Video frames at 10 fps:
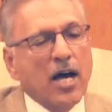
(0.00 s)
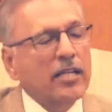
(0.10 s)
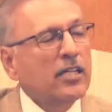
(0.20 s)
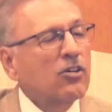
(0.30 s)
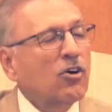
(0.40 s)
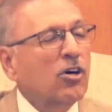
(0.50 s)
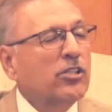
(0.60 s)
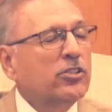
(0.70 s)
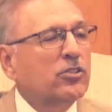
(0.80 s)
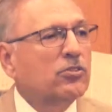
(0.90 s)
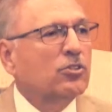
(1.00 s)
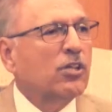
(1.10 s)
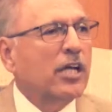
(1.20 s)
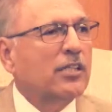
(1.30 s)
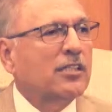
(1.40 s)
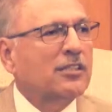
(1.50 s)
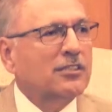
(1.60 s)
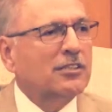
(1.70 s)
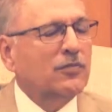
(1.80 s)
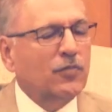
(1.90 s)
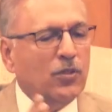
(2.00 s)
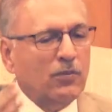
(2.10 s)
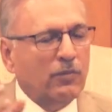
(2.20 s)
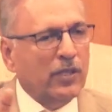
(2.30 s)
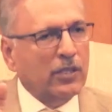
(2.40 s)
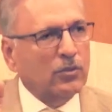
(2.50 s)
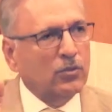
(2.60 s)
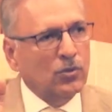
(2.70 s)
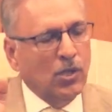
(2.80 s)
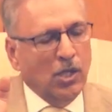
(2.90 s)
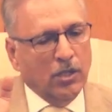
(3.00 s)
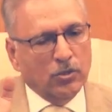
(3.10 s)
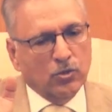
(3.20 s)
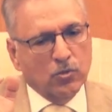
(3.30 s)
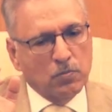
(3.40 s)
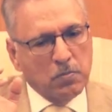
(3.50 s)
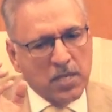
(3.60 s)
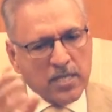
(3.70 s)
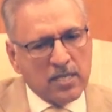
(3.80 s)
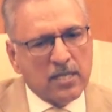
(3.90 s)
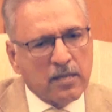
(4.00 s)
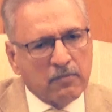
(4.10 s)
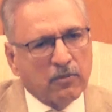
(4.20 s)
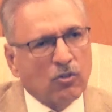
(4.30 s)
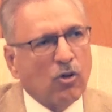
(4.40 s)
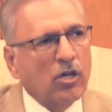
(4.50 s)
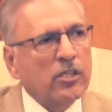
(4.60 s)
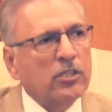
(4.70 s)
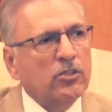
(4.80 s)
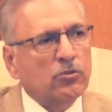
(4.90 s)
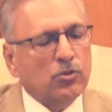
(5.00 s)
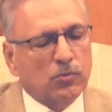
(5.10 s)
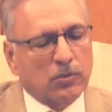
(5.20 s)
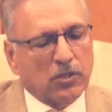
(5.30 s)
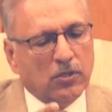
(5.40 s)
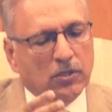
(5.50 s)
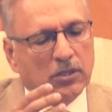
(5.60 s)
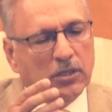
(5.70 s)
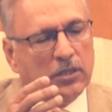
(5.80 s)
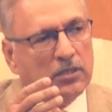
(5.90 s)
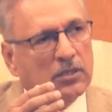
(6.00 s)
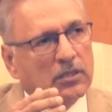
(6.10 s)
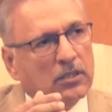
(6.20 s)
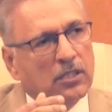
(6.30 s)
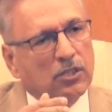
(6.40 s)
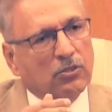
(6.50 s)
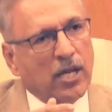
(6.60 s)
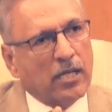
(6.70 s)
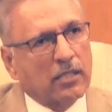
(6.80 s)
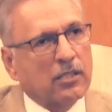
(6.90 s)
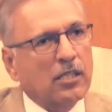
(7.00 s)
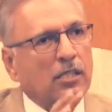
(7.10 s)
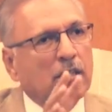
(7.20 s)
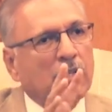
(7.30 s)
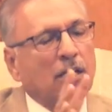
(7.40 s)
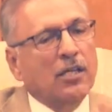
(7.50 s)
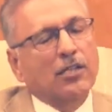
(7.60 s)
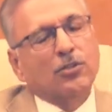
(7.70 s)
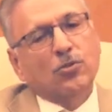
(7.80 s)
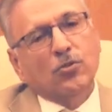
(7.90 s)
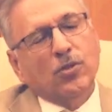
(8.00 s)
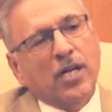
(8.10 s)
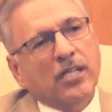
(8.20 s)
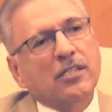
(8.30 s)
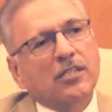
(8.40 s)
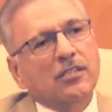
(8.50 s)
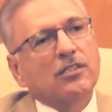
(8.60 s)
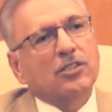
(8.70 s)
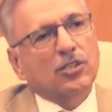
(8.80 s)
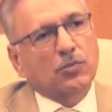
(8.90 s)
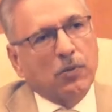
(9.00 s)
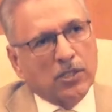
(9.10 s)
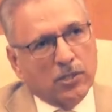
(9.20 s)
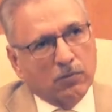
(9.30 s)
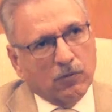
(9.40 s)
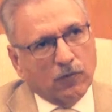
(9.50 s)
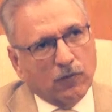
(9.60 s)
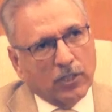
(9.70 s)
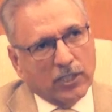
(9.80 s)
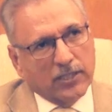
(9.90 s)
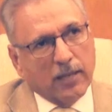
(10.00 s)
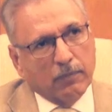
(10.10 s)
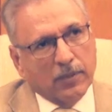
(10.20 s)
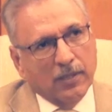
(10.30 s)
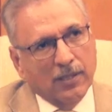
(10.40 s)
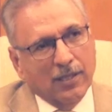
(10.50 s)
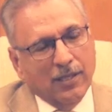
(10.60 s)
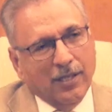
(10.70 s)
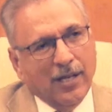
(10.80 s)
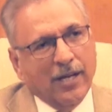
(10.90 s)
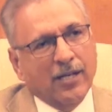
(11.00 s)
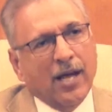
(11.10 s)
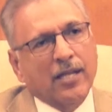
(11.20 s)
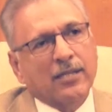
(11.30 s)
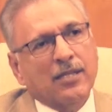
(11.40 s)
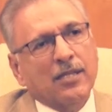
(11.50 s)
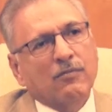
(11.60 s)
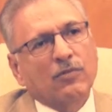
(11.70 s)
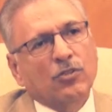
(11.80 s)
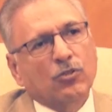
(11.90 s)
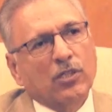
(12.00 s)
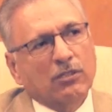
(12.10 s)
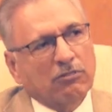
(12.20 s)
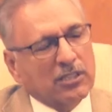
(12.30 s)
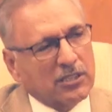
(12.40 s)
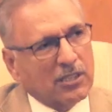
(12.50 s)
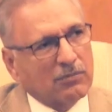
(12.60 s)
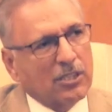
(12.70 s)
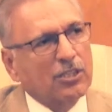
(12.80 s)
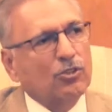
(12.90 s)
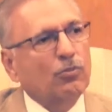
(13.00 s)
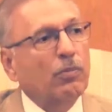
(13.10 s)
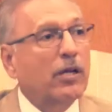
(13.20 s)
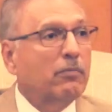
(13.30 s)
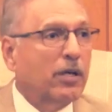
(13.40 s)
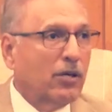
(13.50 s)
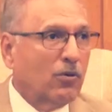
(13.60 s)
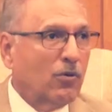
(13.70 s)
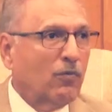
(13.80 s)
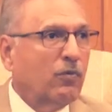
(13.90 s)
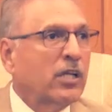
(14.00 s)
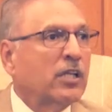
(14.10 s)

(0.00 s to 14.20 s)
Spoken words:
I think all issues, United Nations is a forum where you burden them with all issues, because it is there are two entities responsible for what has happened. And I think we should request them that they should play a bigger role.